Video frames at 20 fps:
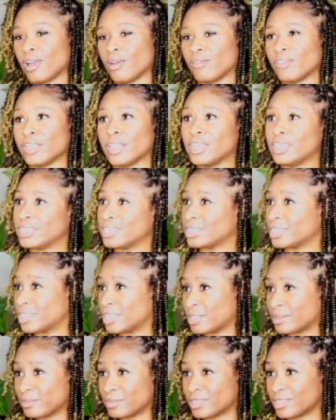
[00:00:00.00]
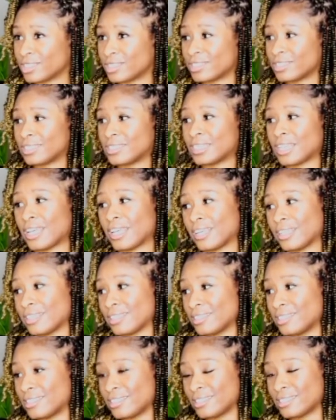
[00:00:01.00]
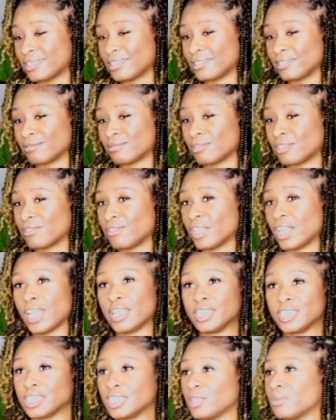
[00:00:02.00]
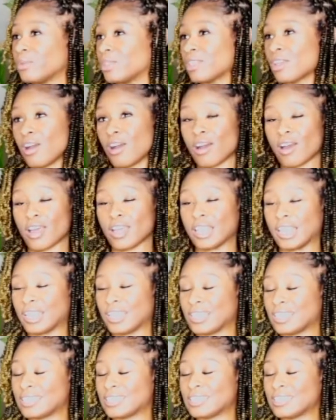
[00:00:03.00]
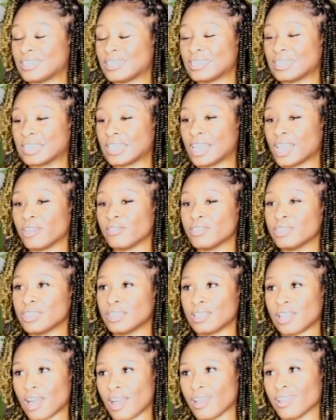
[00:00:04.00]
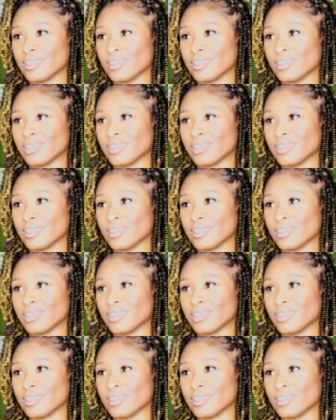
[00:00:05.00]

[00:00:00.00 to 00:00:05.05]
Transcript: relationships, sex, relationship with God. Like it covers a lot.